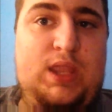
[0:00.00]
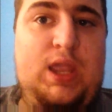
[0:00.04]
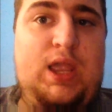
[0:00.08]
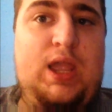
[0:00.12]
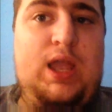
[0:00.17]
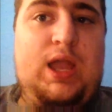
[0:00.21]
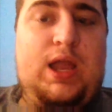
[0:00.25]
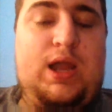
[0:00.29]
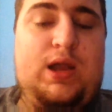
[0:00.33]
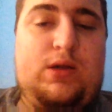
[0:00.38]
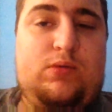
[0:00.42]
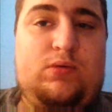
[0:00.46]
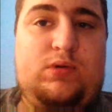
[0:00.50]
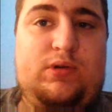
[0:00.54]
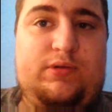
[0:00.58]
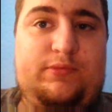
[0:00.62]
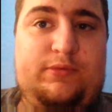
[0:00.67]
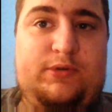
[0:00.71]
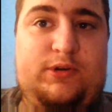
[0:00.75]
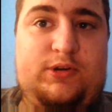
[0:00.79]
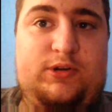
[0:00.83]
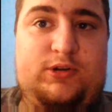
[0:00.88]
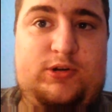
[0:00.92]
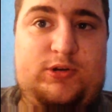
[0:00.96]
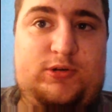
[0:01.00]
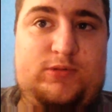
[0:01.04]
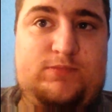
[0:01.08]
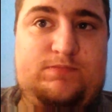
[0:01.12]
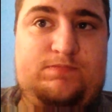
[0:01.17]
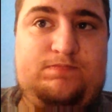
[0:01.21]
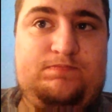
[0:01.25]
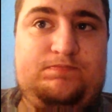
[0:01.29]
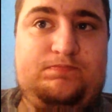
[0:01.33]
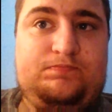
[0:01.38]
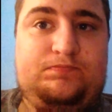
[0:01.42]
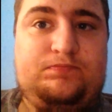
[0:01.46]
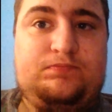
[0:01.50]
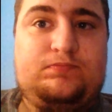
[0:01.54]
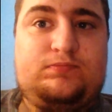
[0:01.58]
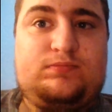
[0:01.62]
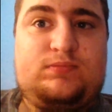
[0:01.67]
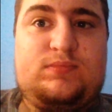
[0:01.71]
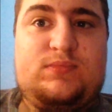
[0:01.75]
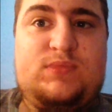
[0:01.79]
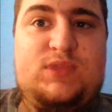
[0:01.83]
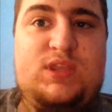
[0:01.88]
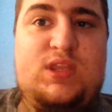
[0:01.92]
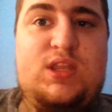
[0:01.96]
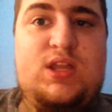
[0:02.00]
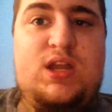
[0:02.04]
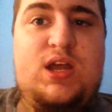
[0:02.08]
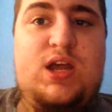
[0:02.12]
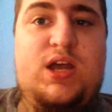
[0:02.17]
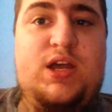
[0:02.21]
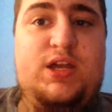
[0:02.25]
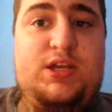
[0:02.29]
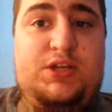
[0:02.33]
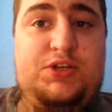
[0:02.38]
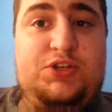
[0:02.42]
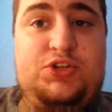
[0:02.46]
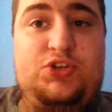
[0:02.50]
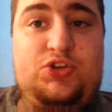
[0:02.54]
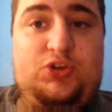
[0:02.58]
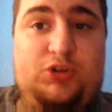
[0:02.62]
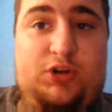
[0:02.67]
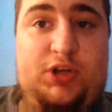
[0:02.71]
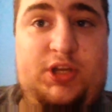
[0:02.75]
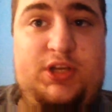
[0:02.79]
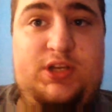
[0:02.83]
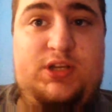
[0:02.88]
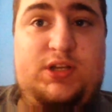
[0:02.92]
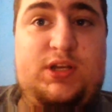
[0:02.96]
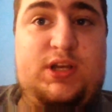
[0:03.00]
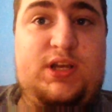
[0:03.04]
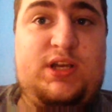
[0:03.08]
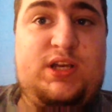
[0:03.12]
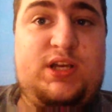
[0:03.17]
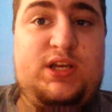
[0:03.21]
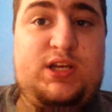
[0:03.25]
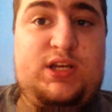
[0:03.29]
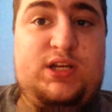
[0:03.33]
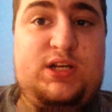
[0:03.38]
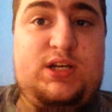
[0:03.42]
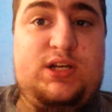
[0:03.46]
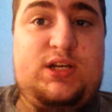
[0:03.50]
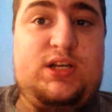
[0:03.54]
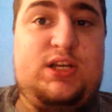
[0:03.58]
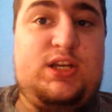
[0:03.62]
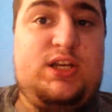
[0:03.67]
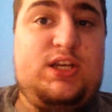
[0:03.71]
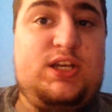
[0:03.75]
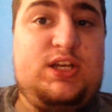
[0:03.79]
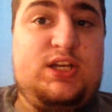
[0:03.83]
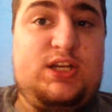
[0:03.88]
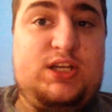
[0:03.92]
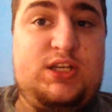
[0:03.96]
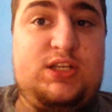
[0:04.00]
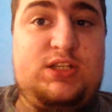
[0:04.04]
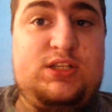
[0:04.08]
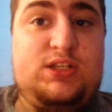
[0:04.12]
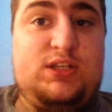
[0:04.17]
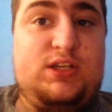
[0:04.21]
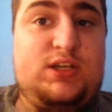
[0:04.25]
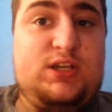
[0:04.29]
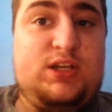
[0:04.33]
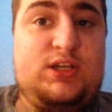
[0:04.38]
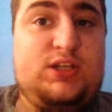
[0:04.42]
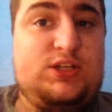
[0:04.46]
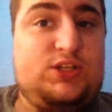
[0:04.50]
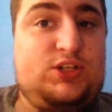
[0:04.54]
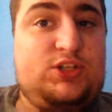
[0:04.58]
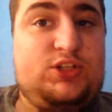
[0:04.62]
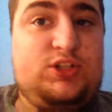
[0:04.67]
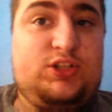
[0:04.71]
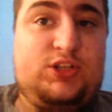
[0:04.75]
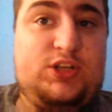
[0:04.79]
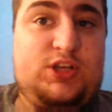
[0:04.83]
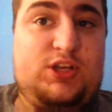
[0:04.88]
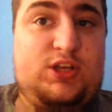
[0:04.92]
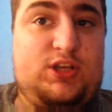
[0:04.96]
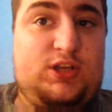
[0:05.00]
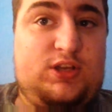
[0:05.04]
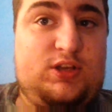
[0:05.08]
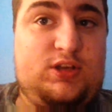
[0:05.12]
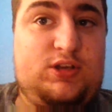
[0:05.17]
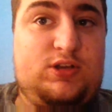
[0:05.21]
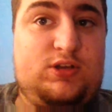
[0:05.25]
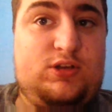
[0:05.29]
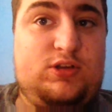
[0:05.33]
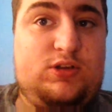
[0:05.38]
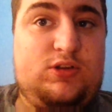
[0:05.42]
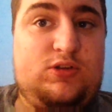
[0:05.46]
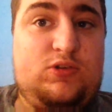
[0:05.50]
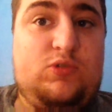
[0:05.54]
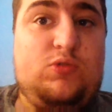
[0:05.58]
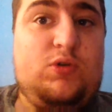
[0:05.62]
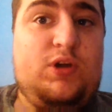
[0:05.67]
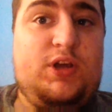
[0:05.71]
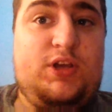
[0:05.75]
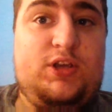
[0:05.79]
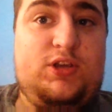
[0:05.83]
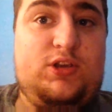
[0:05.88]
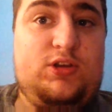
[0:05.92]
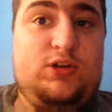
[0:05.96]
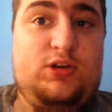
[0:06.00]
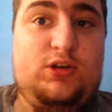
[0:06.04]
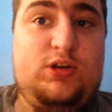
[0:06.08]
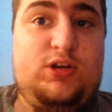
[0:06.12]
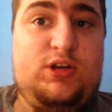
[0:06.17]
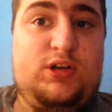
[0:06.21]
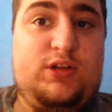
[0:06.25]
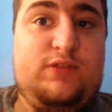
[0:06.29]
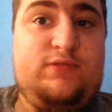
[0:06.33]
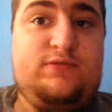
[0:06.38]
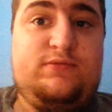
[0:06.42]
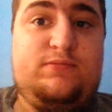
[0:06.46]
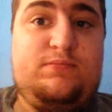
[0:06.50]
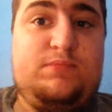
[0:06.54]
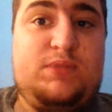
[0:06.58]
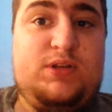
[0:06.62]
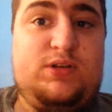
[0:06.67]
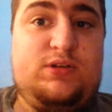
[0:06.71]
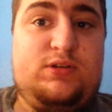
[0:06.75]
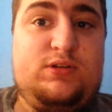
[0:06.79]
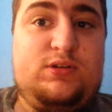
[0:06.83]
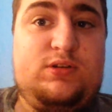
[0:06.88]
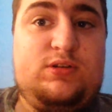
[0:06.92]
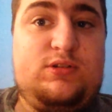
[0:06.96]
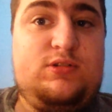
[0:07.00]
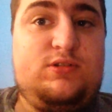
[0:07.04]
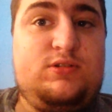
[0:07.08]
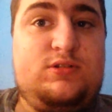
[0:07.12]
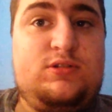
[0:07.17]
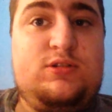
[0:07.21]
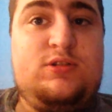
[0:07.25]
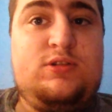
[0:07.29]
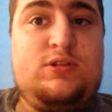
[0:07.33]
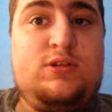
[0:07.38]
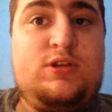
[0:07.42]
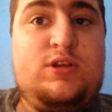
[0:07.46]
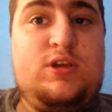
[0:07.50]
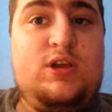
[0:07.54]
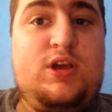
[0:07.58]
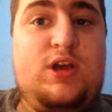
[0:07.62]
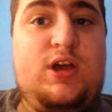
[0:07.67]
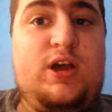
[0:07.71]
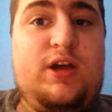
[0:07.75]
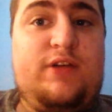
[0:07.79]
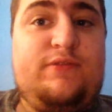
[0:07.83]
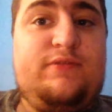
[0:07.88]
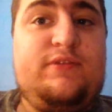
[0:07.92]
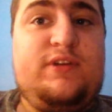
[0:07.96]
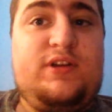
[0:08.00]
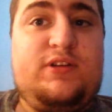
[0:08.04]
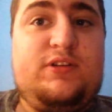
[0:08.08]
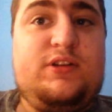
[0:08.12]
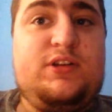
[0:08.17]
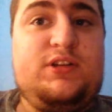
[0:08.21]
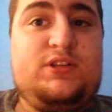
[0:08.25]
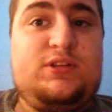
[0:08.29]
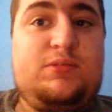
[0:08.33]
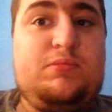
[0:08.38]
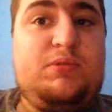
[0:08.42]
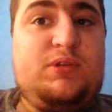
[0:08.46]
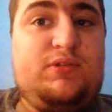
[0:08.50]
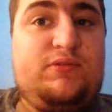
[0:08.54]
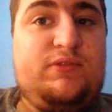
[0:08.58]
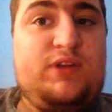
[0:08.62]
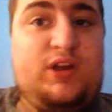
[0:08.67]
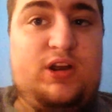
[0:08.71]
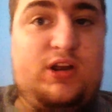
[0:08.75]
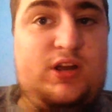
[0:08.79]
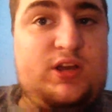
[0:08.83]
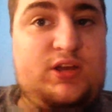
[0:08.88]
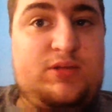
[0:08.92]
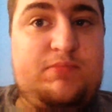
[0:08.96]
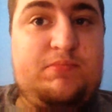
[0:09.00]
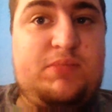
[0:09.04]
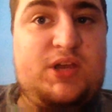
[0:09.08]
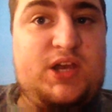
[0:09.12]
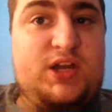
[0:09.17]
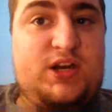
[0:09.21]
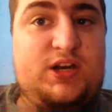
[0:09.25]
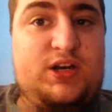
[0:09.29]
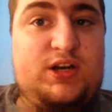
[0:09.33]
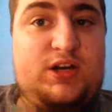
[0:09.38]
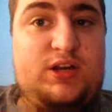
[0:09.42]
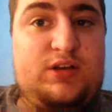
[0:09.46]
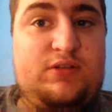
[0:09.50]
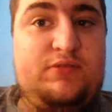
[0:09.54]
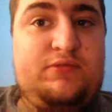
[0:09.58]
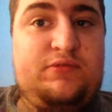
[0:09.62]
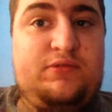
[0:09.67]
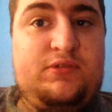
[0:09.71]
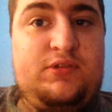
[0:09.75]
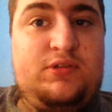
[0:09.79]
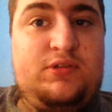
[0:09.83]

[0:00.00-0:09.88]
However, I enjoy it, and it is actually quite good. I found it to be very competitive.